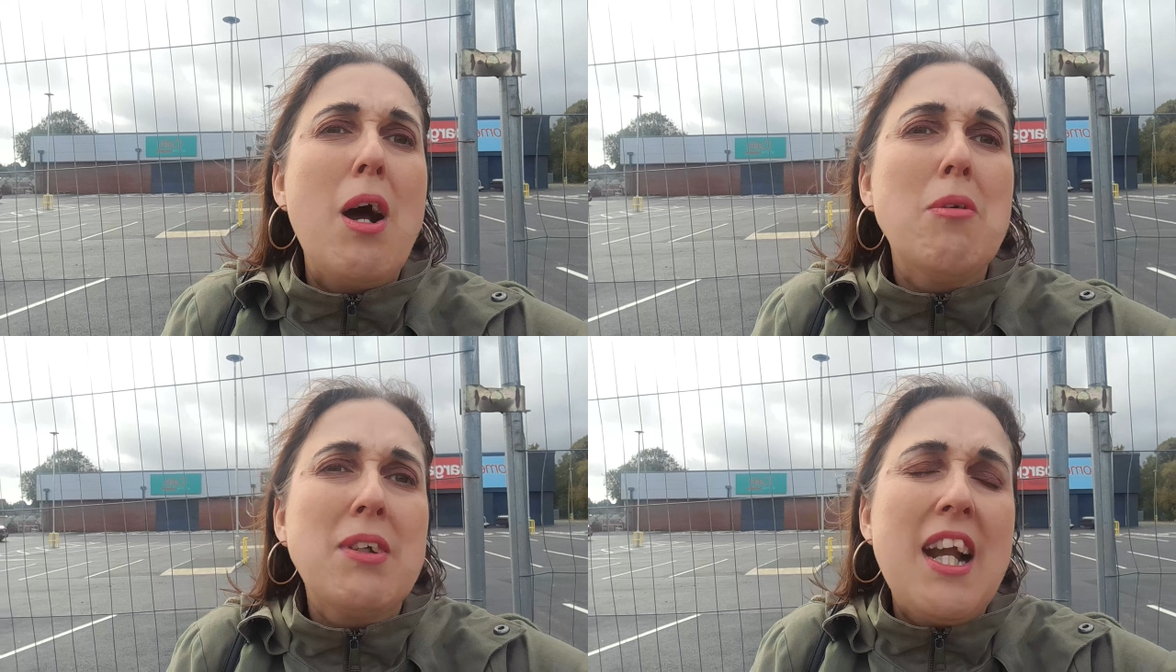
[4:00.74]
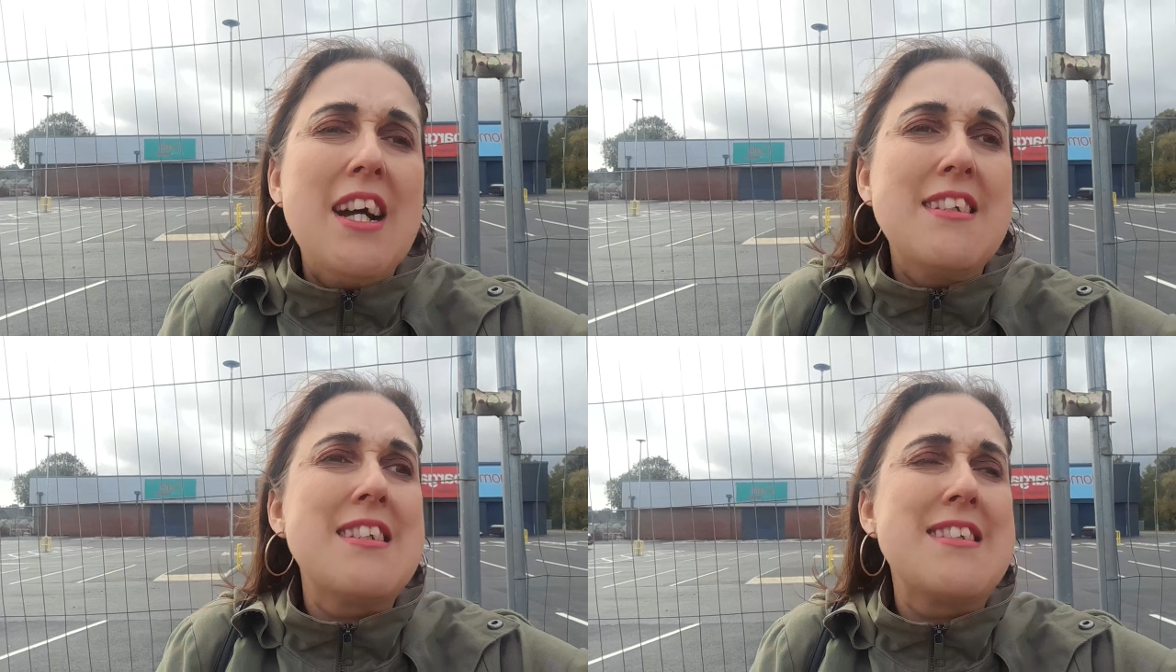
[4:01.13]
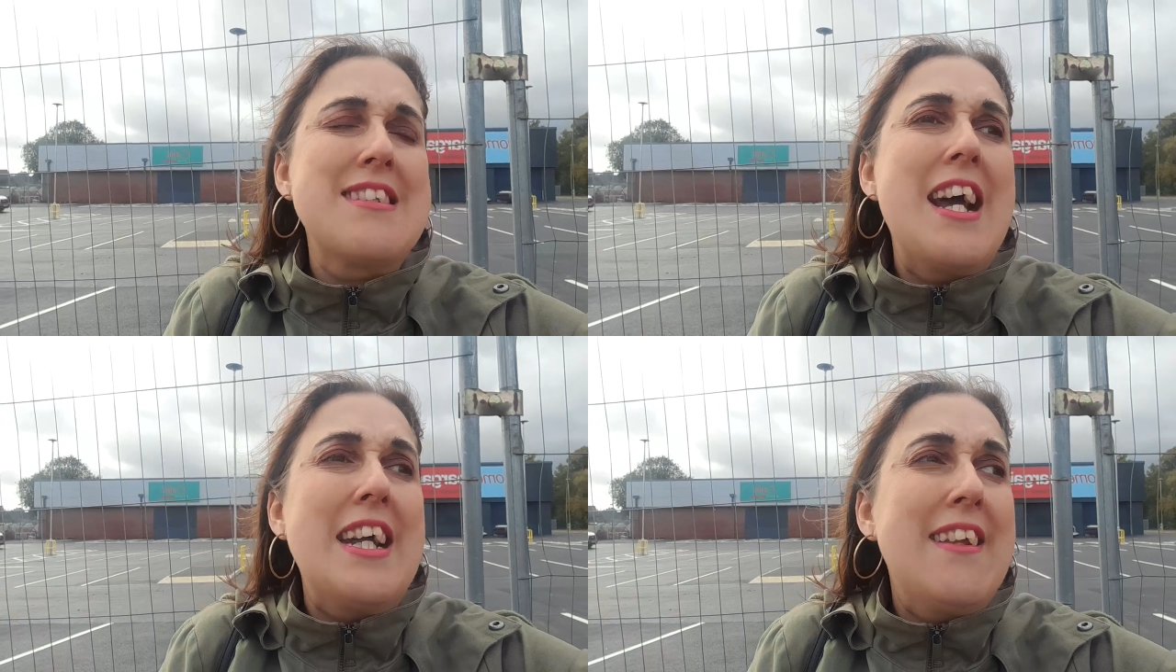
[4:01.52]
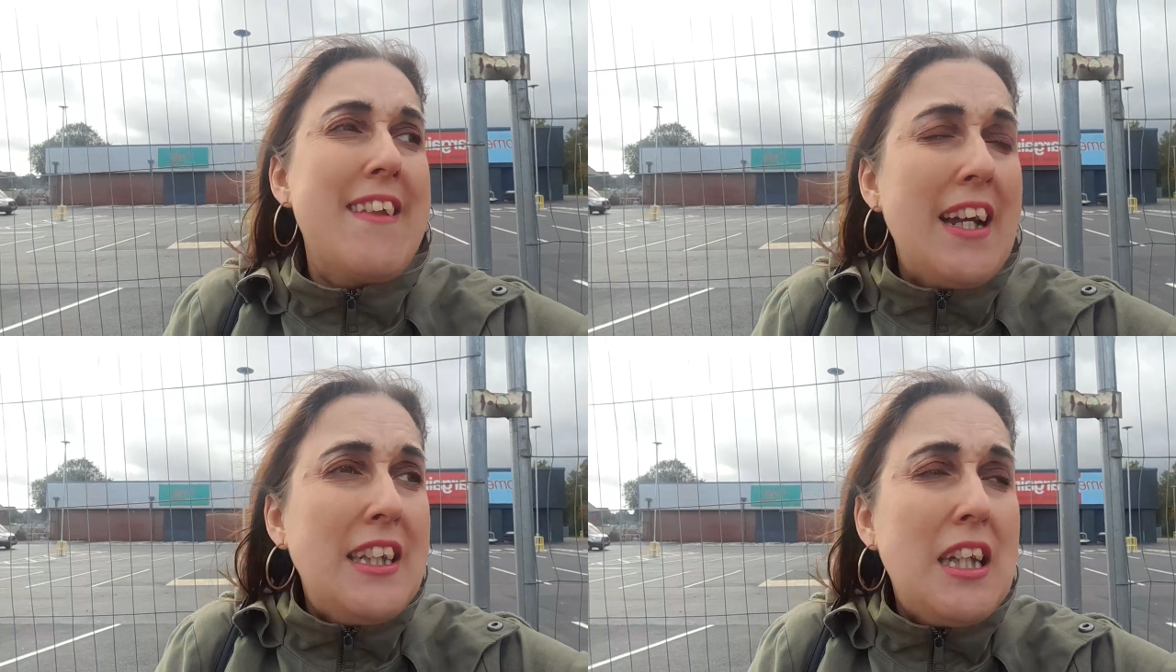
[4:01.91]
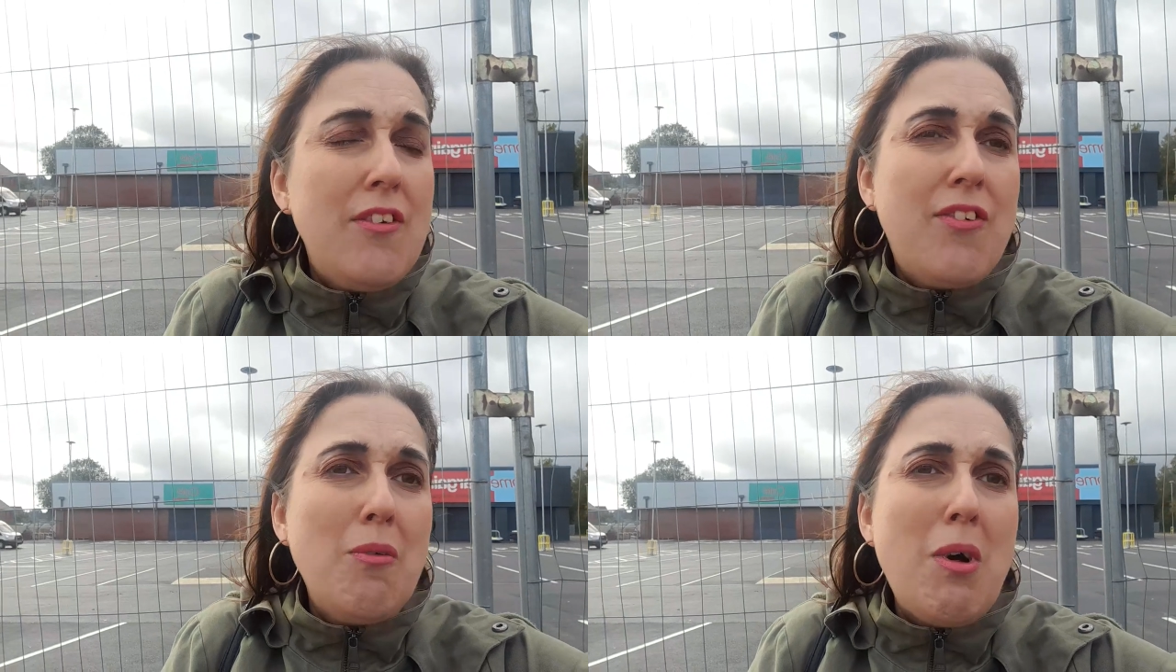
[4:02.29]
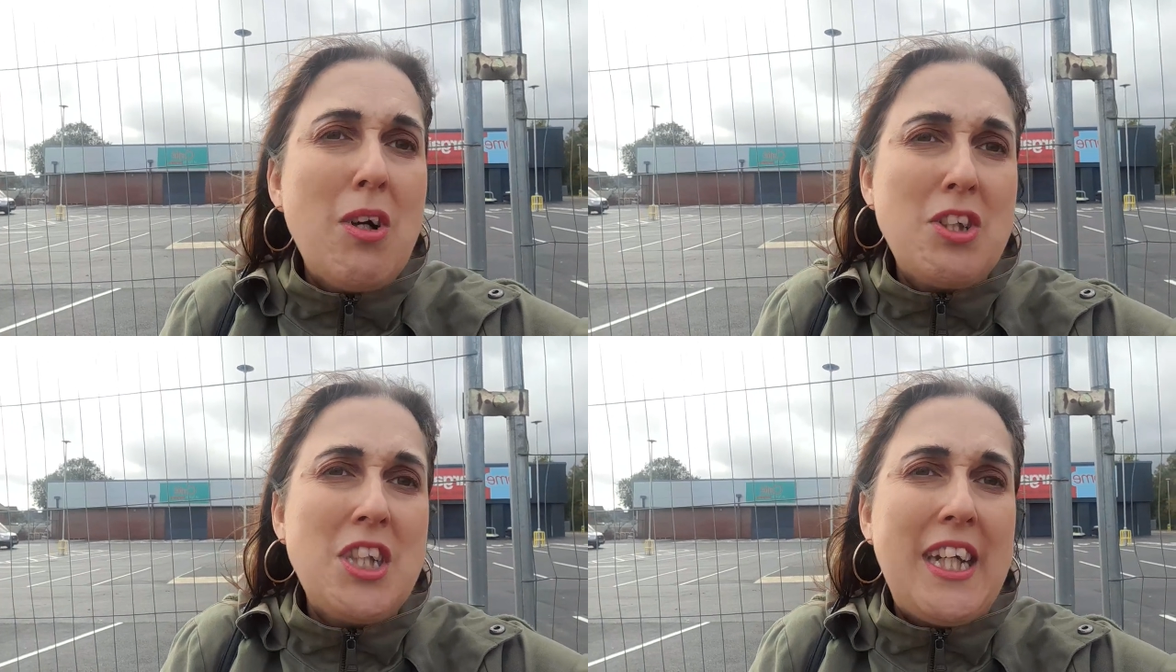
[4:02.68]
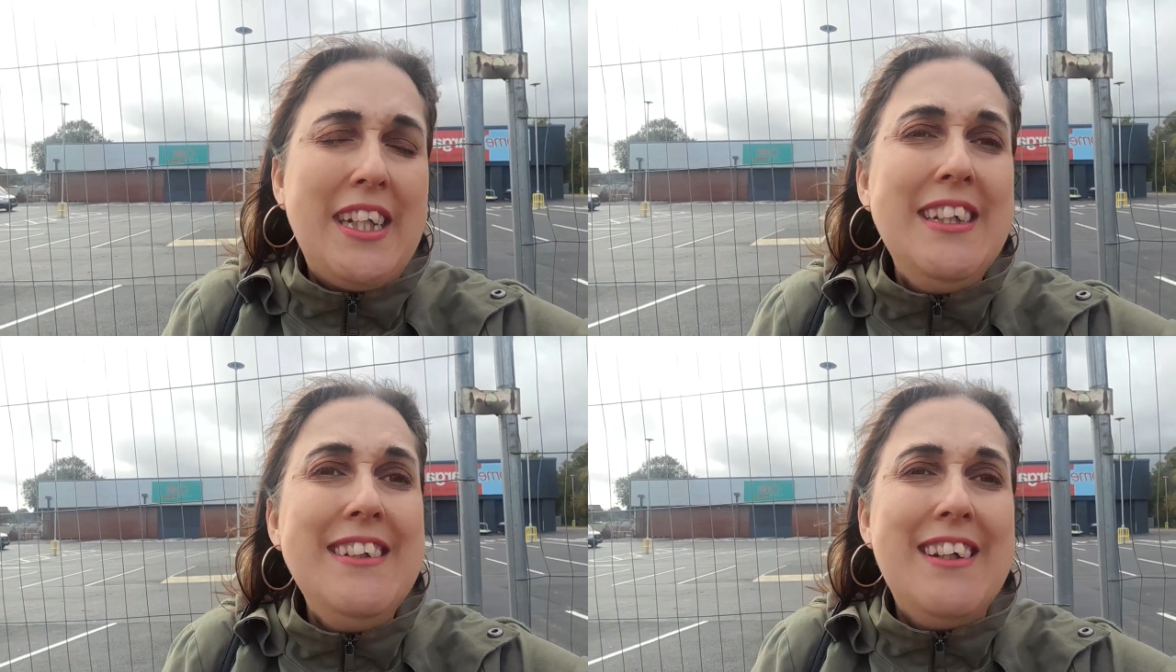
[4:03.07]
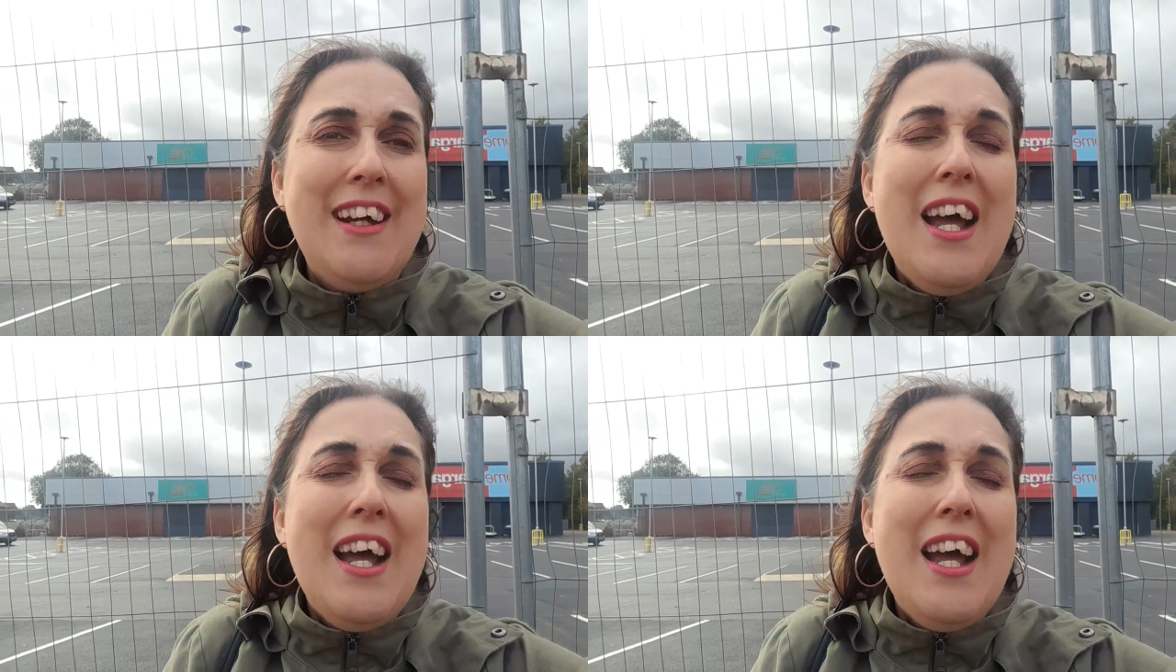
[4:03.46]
I would like to say thank you for watching